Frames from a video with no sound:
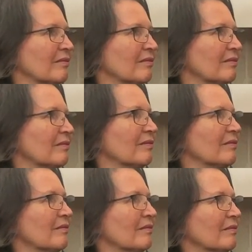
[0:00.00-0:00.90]

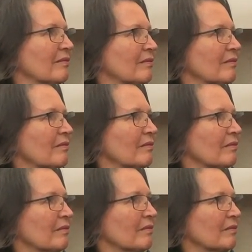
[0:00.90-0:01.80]

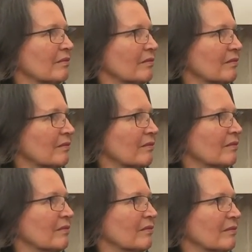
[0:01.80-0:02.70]

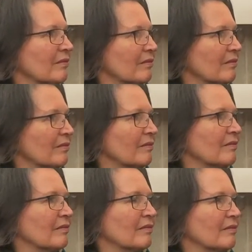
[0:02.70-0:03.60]

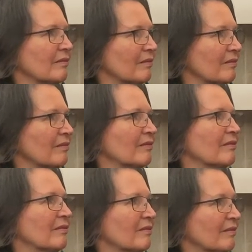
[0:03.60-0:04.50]

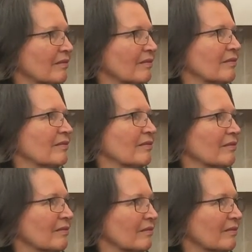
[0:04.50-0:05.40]

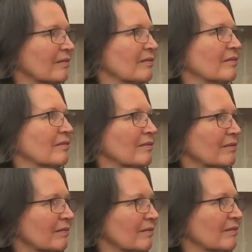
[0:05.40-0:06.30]

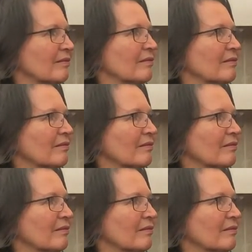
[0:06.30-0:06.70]
(silent)